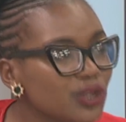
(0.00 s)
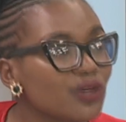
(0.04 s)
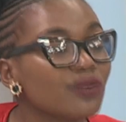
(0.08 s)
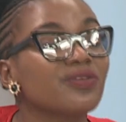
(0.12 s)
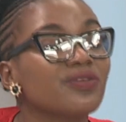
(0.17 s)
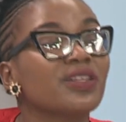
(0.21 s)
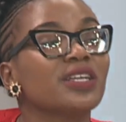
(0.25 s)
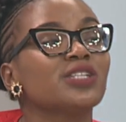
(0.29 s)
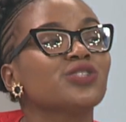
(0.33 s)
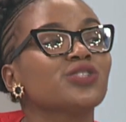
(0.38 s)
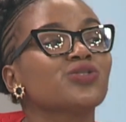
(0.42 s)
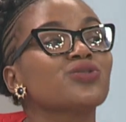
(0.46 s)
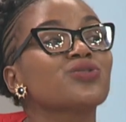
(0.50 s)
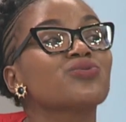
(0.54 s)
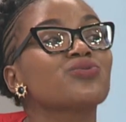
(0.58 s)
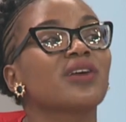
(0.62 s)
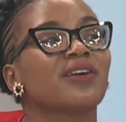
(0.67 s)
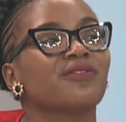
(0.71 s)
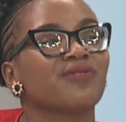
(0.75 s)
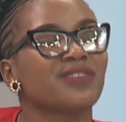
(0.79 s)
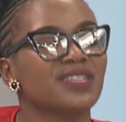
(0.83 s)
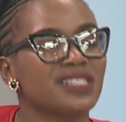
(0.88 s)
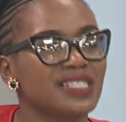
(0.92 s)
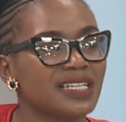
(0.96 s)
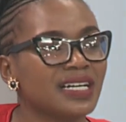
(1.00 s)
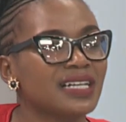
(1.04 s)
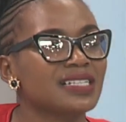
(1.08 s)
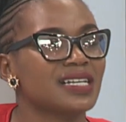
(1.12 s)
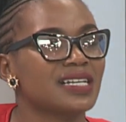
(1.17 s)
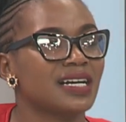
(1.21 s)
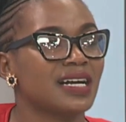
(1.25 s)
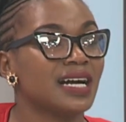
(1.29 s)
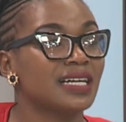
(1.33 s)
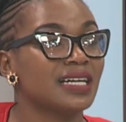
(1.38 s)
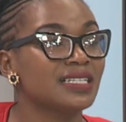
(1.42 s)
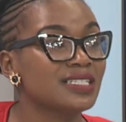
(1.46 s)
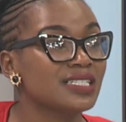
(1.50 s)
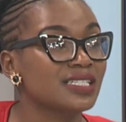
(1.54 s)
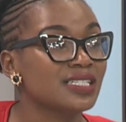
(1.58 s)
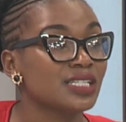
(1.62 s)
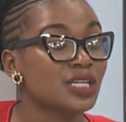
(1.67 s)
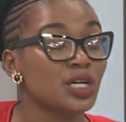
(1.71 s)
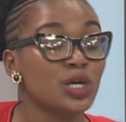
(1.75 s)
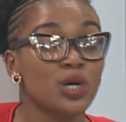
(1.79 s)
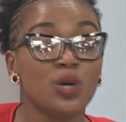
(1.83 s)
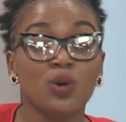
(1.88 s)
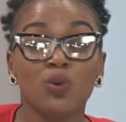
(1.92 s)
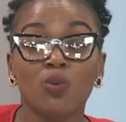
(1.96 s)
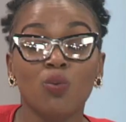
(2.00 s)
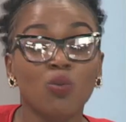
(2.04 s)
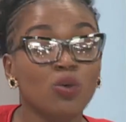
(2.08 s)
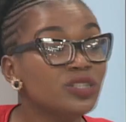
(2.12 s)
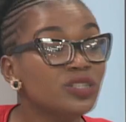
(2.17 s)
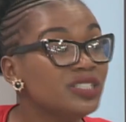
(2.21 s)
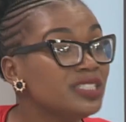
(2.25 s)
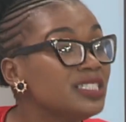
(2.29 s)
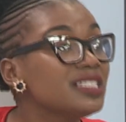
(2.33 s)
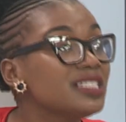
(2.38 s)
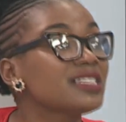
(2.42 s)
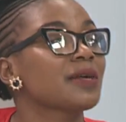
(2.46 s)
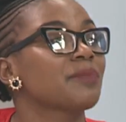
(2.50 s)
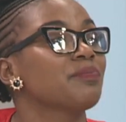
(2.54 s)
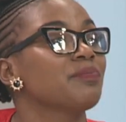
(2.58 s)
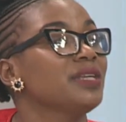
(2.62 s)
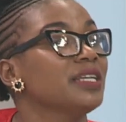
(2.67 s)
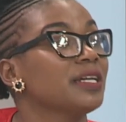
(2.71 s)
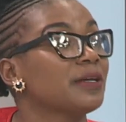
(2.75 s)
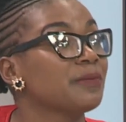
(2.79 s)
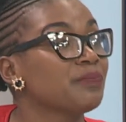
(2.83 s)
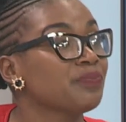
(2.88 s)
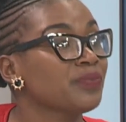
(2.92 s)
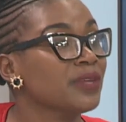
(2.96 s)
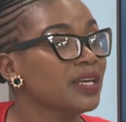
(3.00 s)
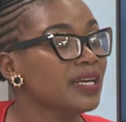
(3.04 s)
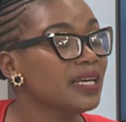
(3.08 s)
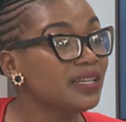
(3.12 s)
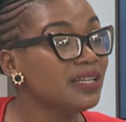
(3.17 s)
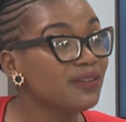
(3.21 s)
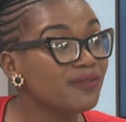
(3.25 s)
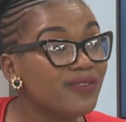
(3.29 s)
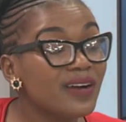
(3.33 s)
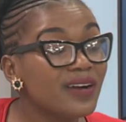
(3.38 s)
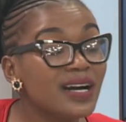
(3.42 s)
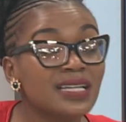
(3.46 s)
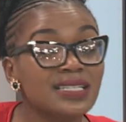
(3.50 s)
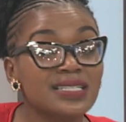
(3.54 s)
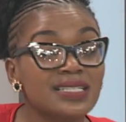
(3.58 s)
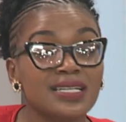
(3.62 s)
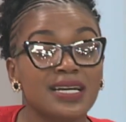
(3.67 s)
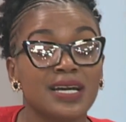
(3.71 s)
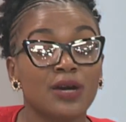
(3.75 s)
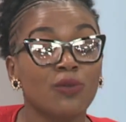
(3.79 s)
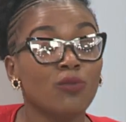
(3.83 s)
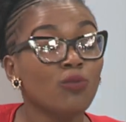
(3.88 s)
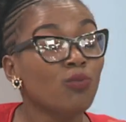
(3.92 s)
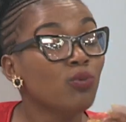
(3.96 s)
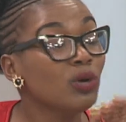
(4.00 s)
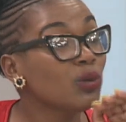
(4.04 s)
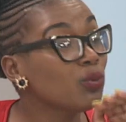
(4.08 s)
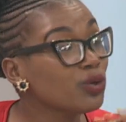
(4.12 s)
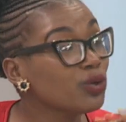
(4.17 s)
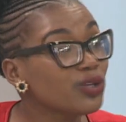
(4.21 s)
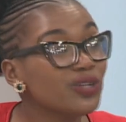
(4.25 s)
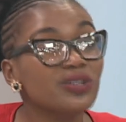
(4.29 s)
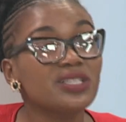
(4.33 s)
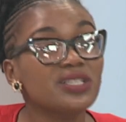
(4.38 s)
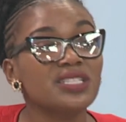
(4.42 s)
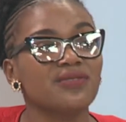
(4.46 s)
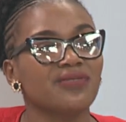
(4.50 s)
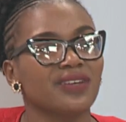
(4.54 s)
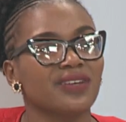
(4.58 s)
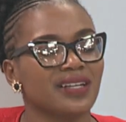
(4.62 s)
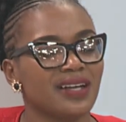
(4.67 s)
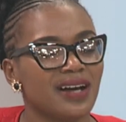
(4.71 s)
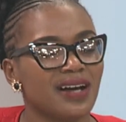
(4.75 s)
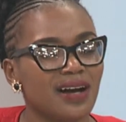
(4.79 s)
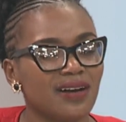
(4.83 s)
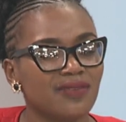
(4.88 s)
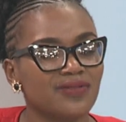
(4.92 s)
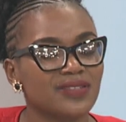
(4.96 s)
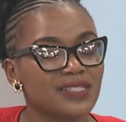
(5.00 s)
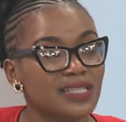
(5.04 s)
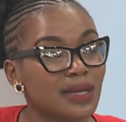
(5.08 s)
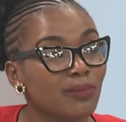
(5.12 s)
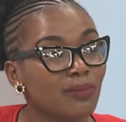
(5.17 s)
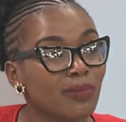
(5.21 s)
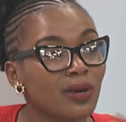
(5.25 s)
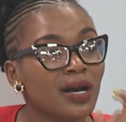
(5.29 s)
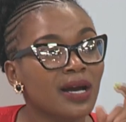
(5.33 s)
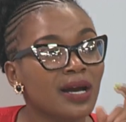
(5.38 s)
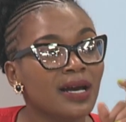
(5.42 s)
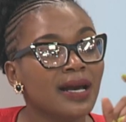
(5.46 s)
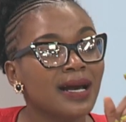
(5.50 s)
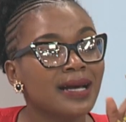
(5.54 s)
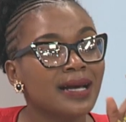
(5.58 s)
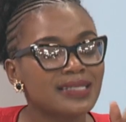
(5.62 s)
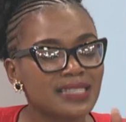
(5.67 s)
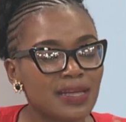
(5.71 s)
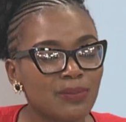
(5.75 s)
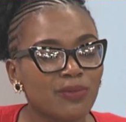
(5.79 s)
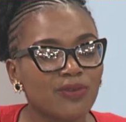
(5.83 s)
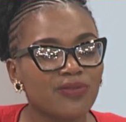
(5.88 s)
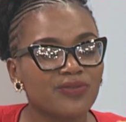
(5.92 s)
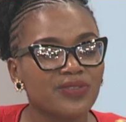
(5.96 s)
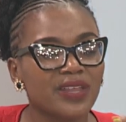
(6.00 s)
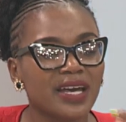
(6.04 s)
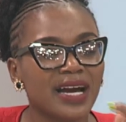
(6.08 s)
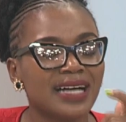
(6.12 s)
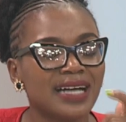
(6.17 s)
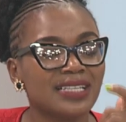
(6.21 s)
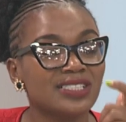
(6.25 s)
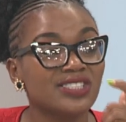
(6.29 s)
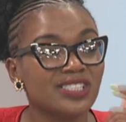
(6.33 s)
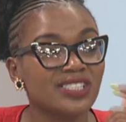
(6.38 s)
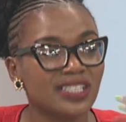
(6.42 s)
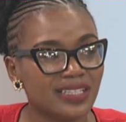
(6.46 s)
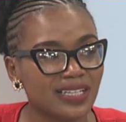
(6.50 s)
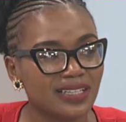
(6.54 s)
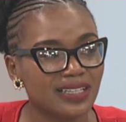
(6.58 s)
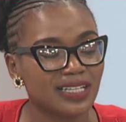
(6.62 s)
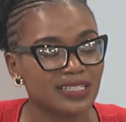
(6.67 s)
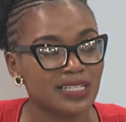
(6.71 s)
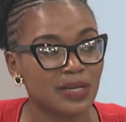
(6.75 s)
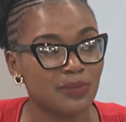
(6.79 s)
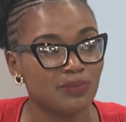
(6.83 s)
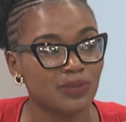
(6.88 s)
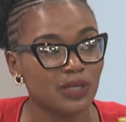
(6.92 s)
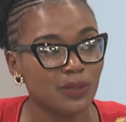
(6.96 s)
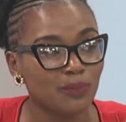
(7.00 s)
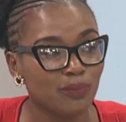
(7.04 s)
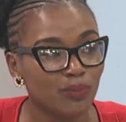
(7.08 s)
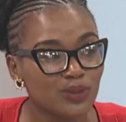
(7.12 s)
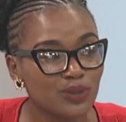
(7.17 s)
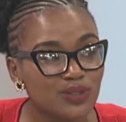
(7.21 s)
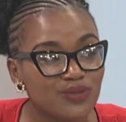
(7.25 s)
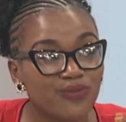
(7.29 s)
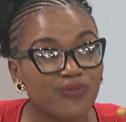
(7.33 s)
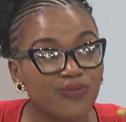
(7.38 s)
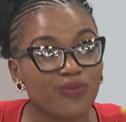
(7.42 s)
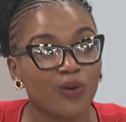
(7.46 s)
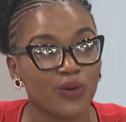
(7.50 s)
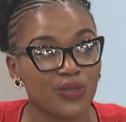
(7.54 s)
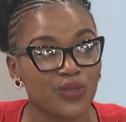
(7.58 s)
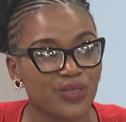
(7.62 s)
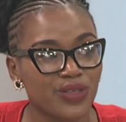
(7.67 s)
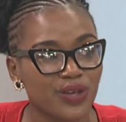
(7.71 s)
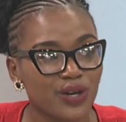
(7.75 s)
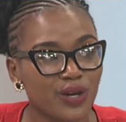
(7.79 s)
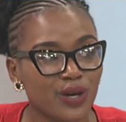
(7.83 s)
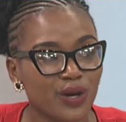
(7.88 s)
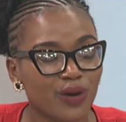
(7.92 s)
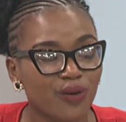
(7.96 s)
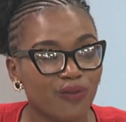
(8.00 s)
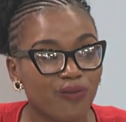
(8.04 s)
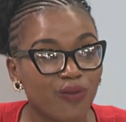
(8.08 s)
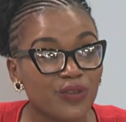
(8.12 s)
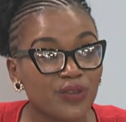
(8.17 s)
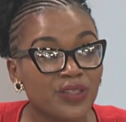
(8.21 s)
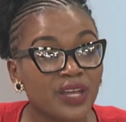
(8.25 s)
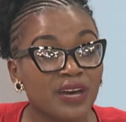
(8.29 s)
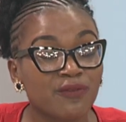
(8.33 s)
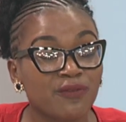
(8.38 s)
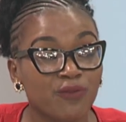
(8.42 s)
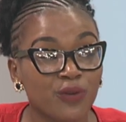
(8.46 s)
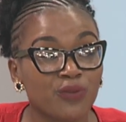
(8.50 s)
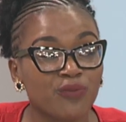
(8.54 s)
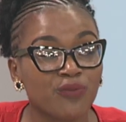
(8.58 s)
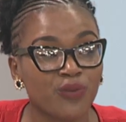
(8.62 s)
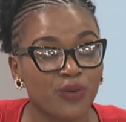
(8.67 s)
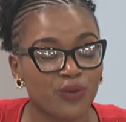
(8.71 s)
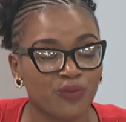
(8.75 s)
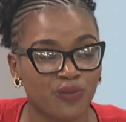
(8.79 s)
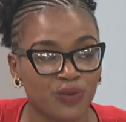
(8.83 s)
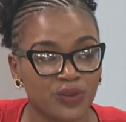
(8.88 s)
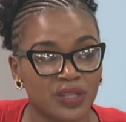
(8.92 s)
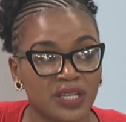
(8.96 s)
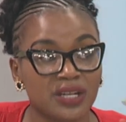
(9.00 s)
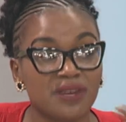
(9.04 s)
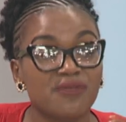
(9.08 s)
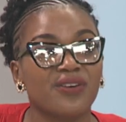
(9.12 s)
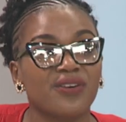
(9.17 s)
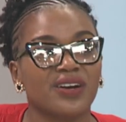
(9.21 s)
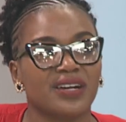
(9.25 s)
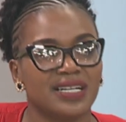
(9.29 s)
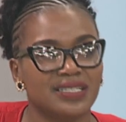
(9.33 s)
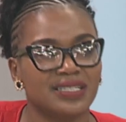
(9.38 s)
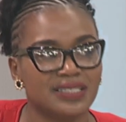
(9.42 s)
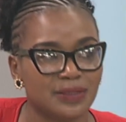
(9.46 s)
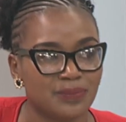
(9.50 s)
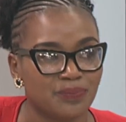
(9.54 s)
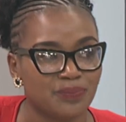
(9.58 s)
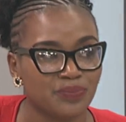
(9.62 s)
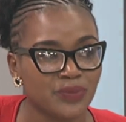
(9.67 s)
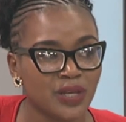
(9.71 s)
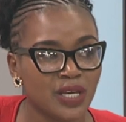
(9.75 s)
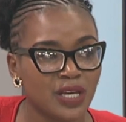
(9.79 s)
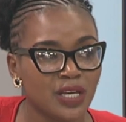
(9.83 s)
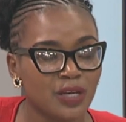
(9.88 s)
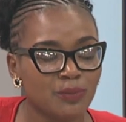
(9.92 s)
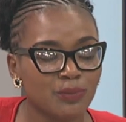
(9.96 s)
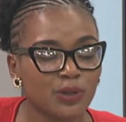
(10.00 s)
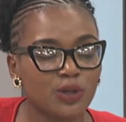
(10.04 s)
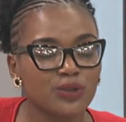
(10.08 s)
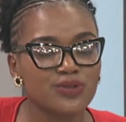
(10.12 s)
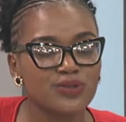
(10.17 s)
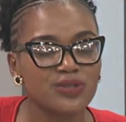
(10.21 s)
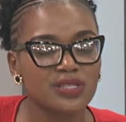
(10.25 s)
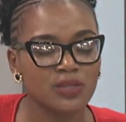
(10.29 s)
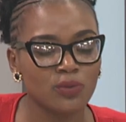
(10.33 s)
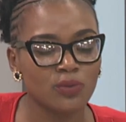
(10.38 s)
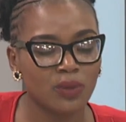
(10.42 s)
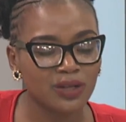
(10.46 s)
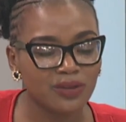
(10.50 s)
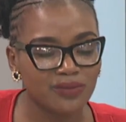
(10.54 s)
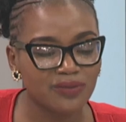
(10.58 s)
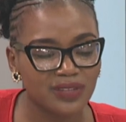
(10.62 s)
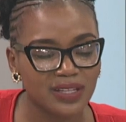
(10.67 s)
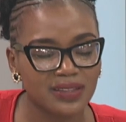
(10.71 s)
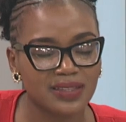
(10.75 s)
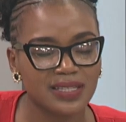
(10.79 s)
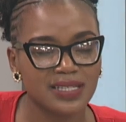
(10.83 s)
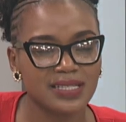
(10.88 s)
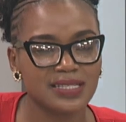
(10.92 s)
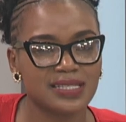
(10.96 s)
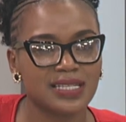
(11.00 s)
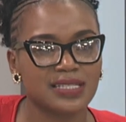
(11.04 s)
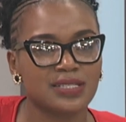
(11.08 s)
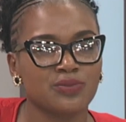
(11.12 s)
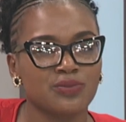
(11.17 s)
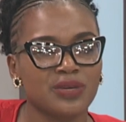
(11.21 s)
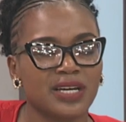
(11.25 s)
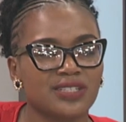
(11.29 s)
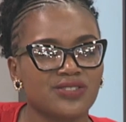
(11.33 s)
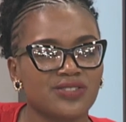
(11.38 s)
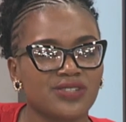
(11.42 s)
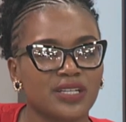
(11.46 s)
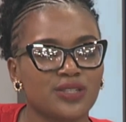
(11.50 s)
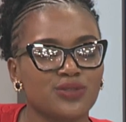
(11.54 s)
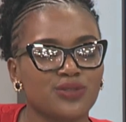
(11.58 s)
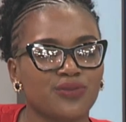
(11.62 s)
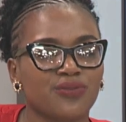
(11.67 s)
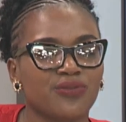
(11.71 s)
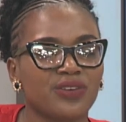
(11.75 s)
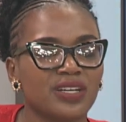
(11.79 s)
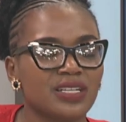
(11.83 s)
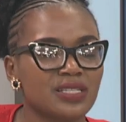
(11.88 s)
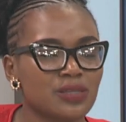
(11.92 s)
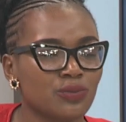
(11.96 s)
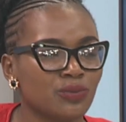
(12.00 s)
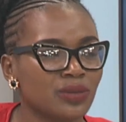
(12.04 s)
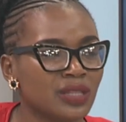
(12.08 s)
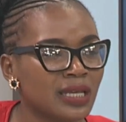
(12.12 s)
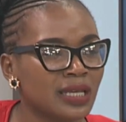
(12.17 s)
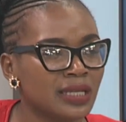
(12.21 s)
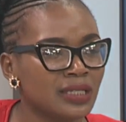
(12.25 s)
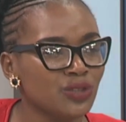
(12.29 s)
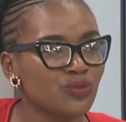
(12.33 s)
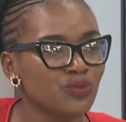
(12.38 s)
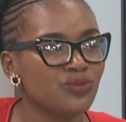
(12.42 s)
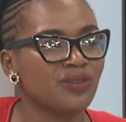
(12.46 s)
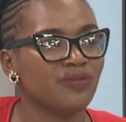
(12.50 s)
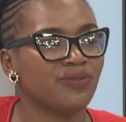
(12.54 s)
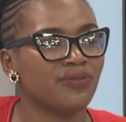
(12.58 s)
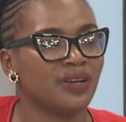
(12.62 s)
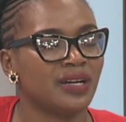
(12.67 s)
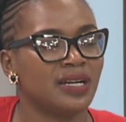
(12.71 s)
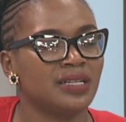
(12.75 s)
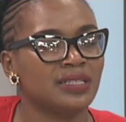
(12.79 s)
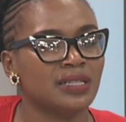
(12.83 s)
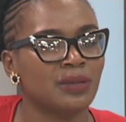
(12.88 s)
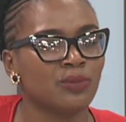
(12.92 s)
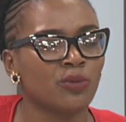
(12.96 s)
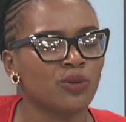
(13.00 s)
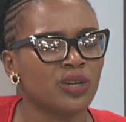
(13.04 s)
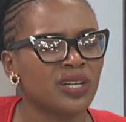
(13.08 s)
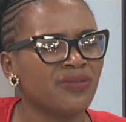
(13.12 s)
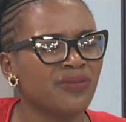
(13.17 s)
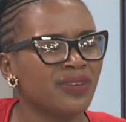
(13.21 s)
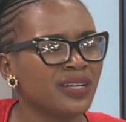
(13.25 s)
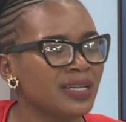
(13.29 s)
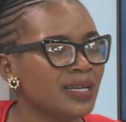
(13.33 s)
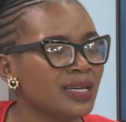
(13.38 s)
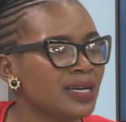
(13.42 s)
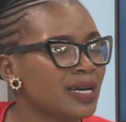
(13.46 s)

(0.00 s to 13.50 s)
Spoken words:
of the issues we are facing as a country would disappear. In fact, we would not even have some of the agenda that are being put forth for the referendum. Right. Because you see, one of the things that we are trying to fix with the new referendum, or even